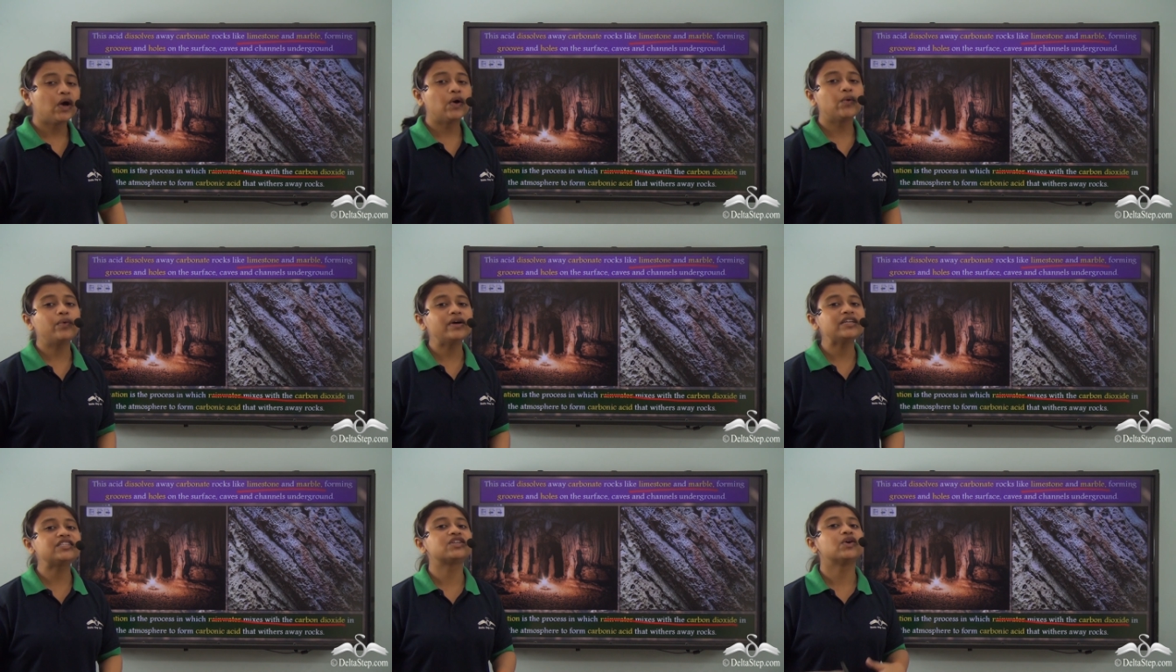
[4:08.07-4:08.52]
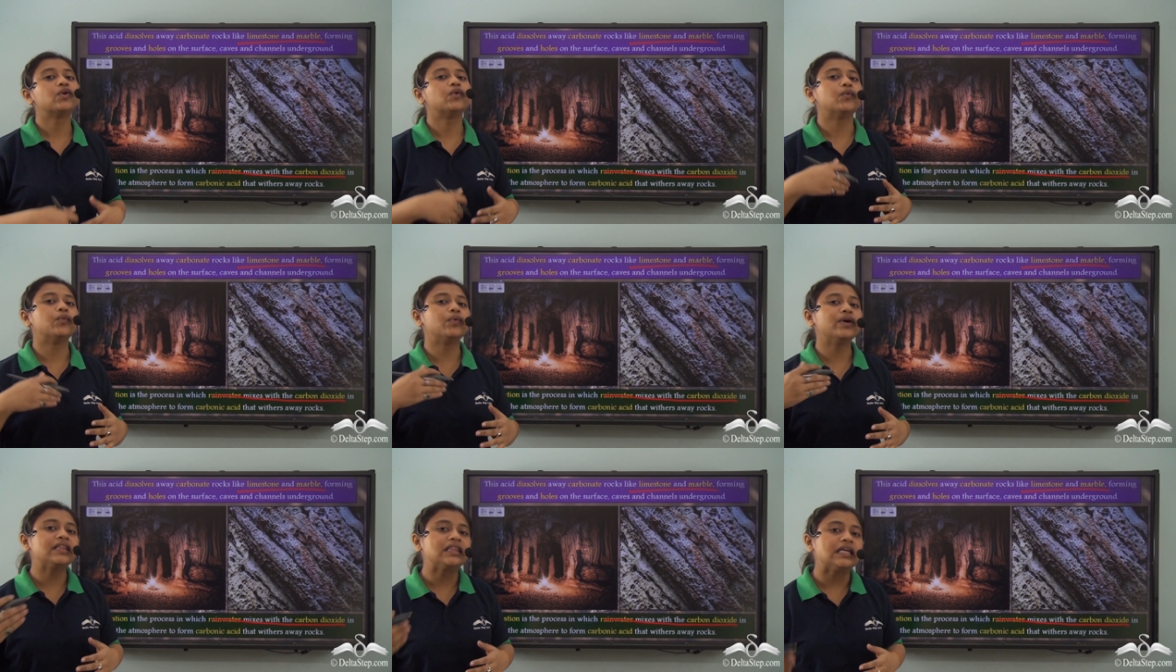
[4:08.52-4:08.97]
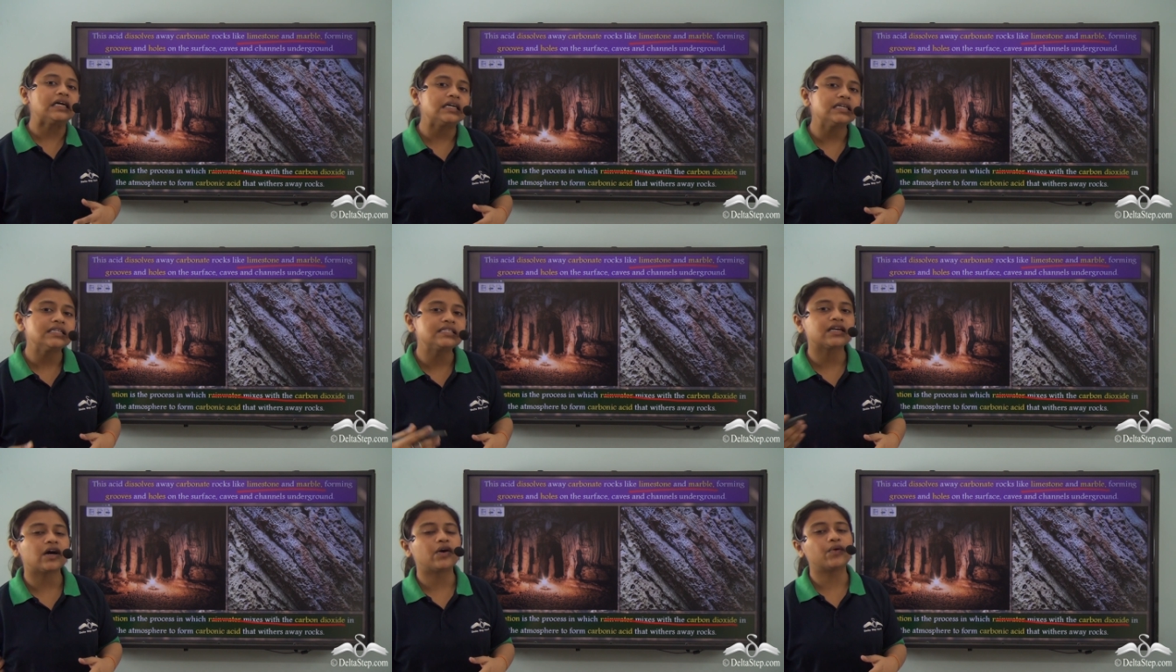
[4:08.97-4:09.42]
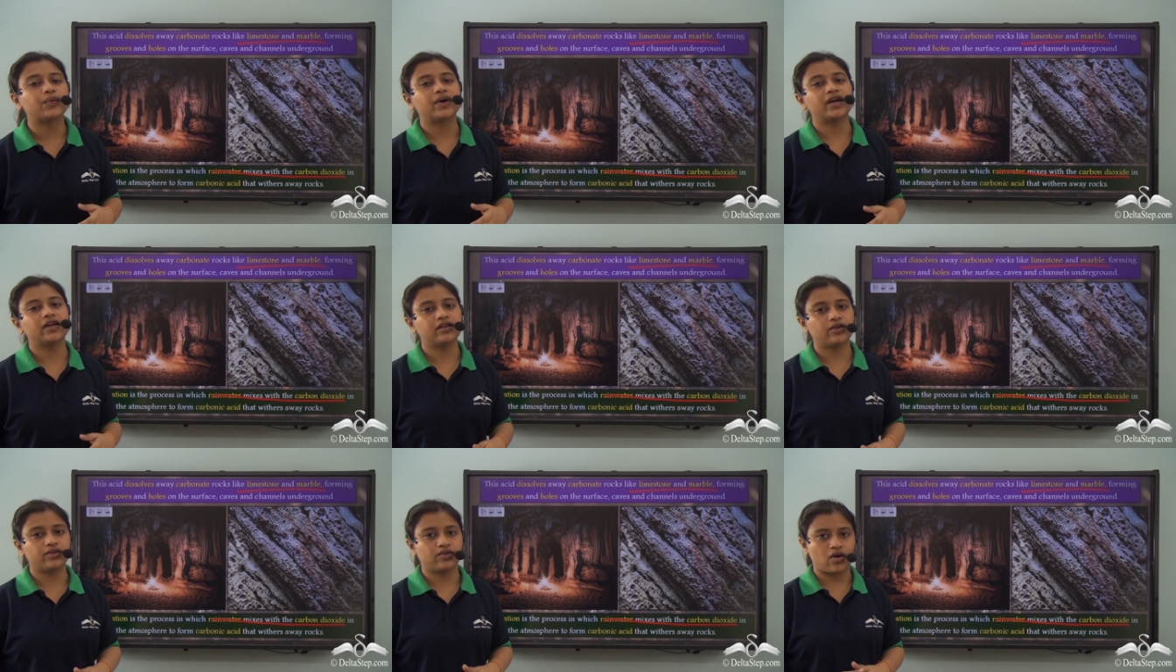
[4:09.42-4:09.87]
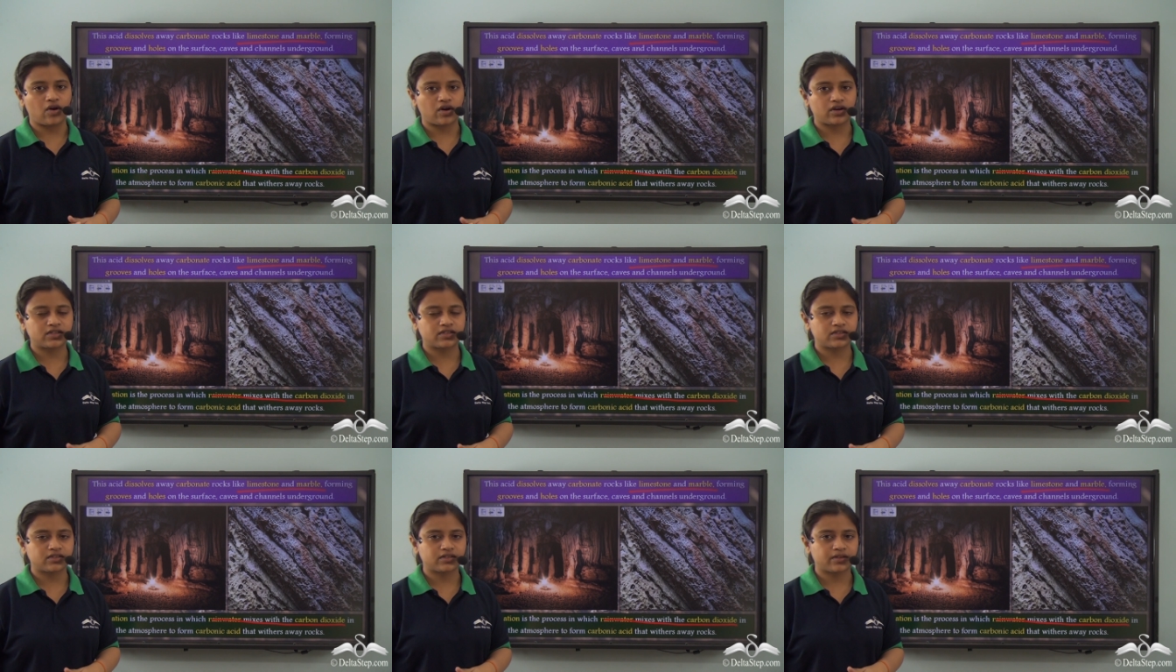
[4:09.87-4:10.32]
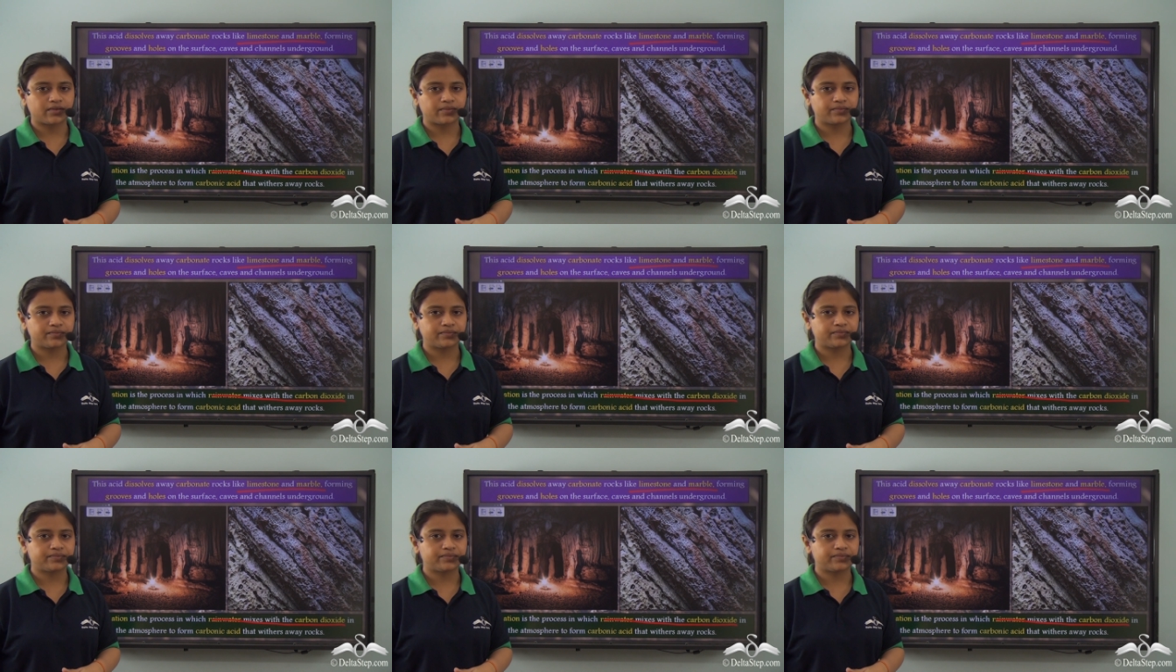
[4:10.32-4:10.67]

which withers away the rocks.